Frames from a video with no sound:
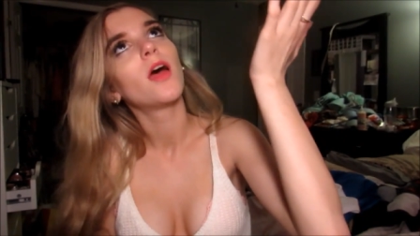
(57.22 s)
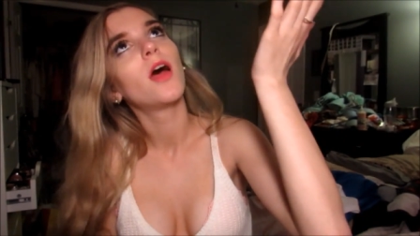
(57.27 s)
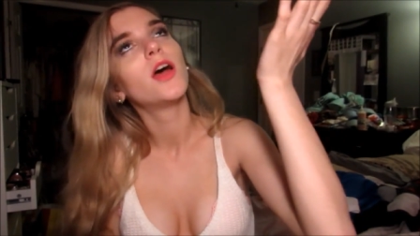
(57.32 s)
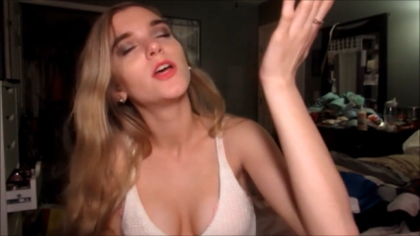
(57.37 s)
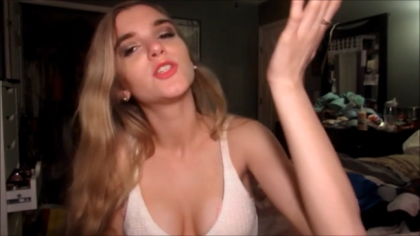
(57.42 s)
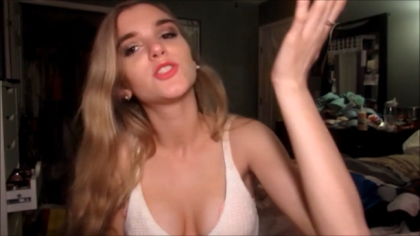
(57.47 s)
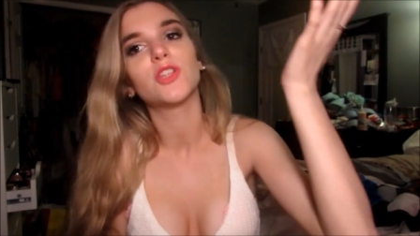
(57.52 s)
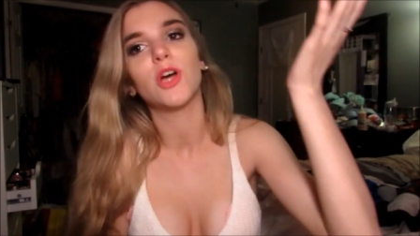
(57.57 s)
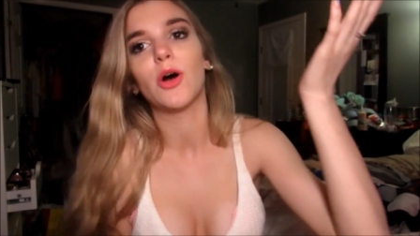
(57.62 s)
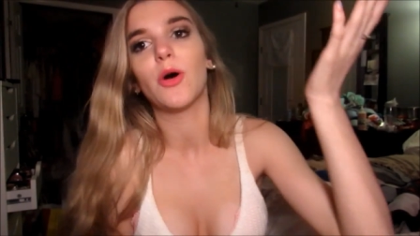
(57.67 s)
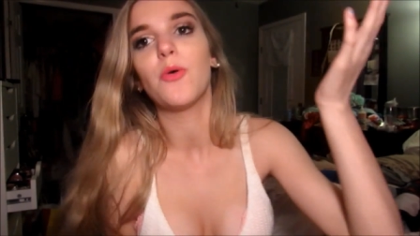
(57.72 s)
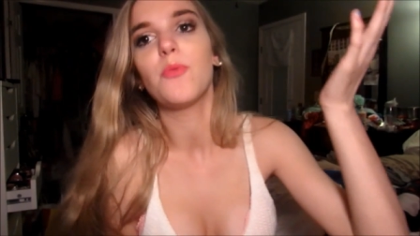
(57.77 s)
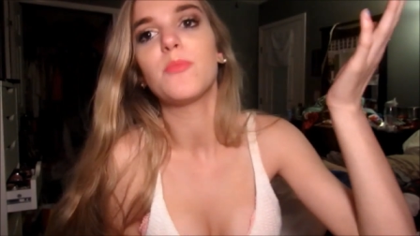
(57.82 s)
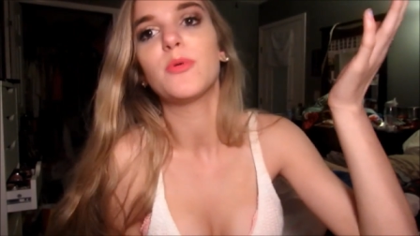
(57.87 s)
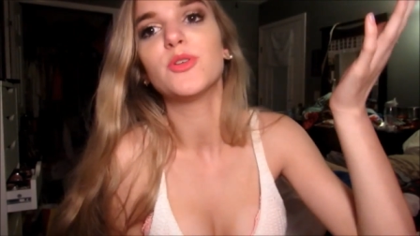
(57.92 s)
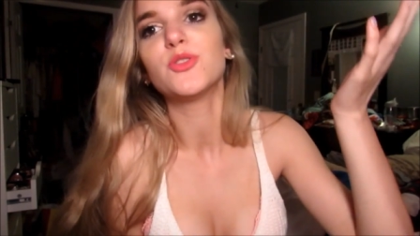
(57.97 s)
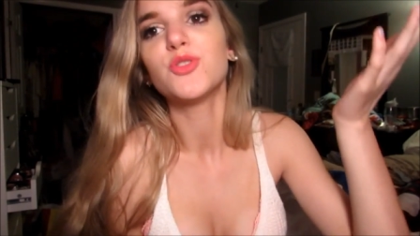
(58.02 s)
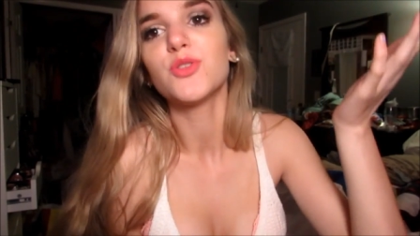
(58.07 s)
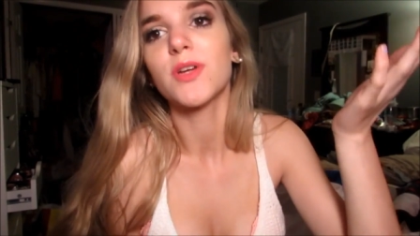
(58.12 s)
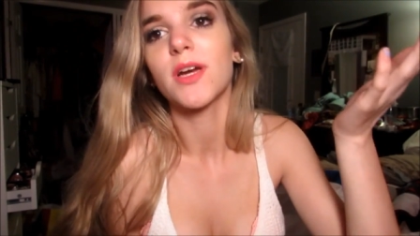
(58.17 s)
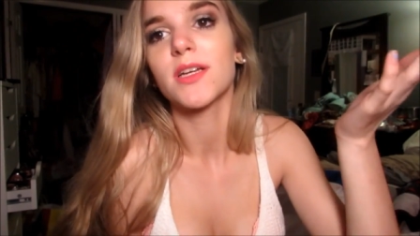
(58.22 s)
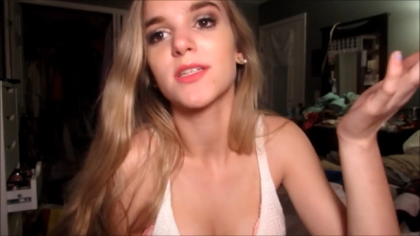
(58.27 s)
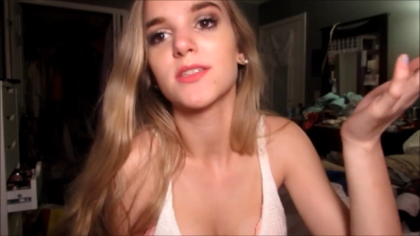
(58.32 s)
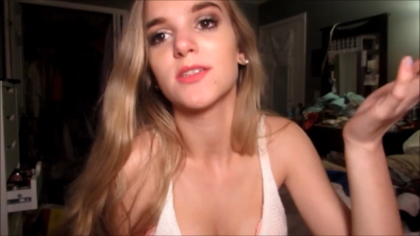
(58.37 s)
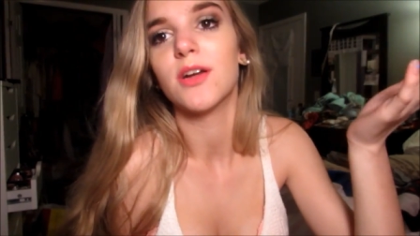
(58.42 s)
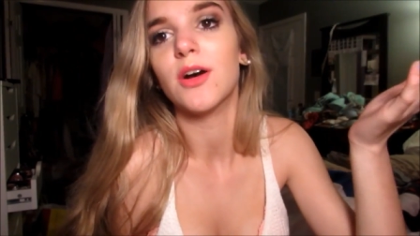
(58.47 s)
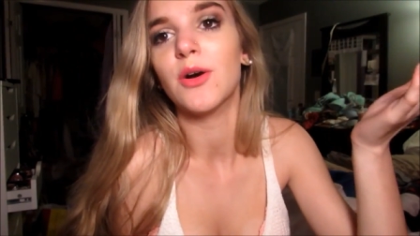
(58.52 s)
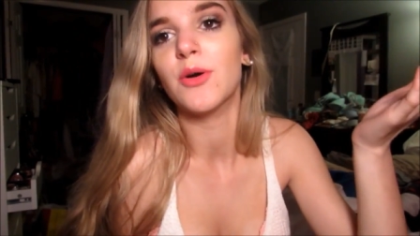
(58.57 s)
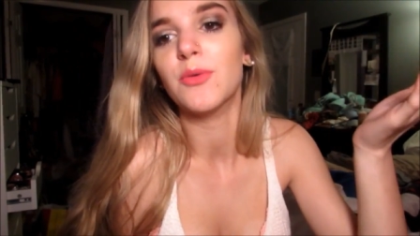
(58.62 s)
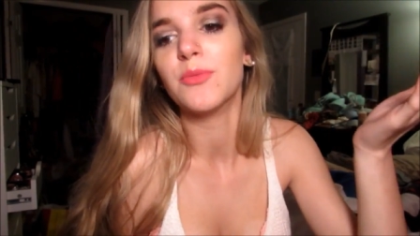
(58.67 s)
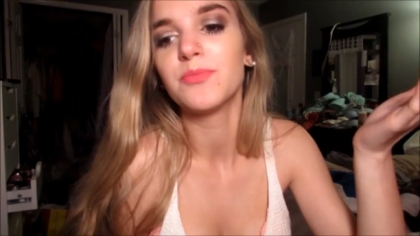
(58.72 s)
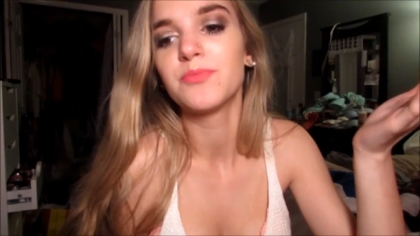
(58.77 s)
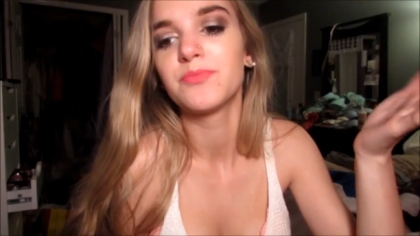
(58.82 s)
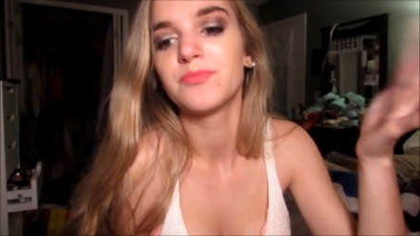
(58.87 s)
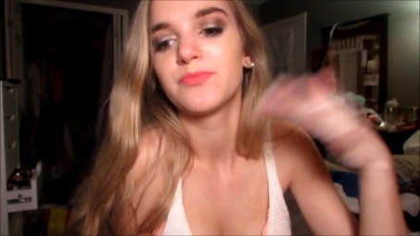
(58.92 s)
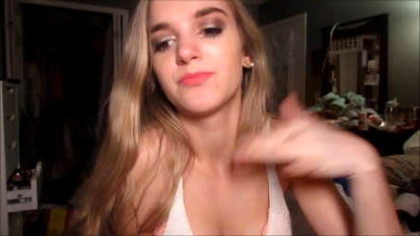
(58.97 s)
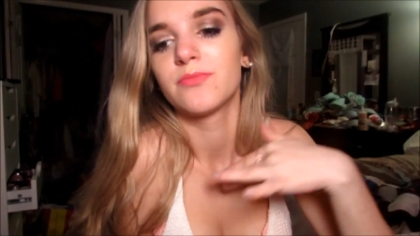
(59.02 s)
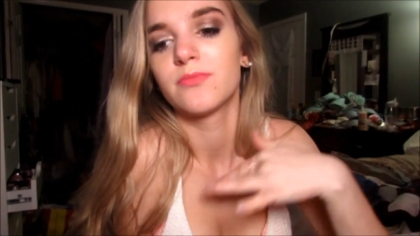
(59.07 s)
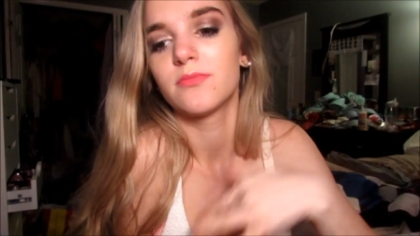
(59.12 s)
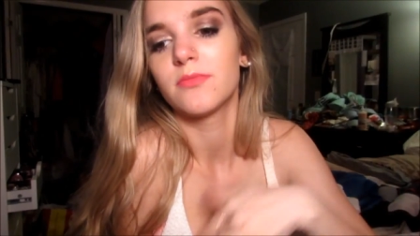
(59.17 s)
so most of you guys know,
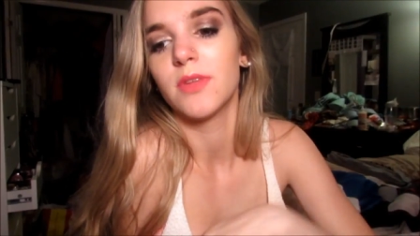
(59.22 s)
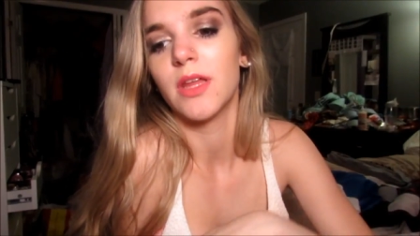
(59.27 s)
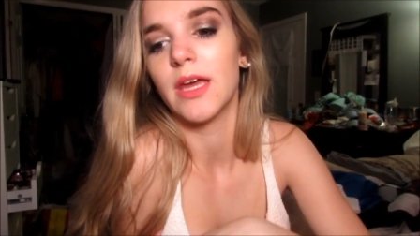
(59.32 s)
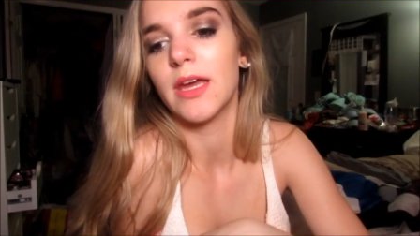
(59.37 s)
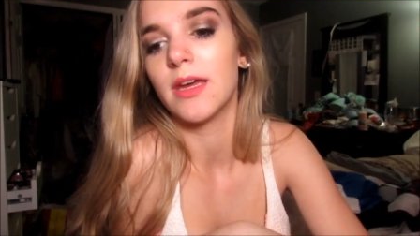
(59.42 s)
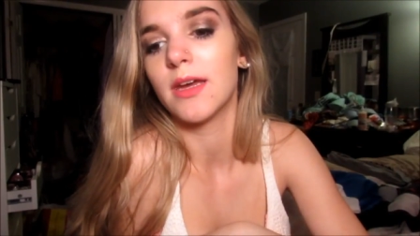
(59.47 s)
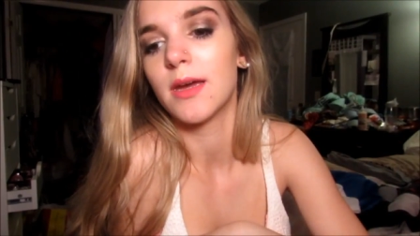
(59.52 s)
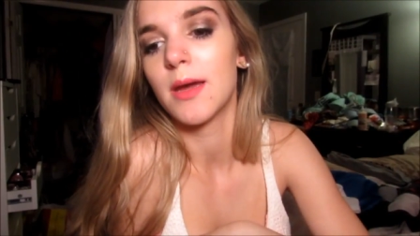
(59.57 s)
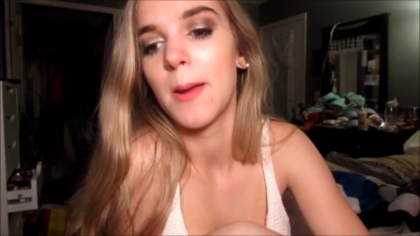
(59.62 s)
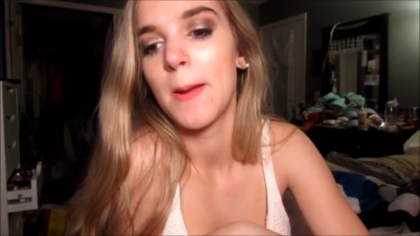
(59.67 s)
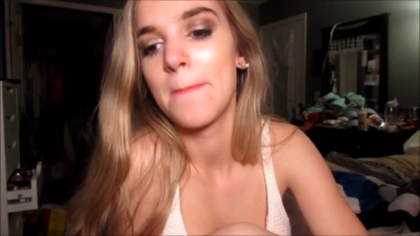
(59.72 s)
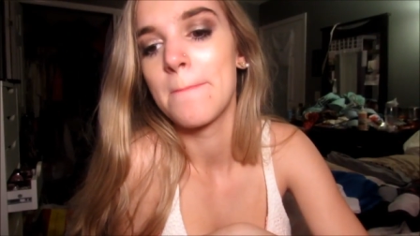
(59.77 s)
like,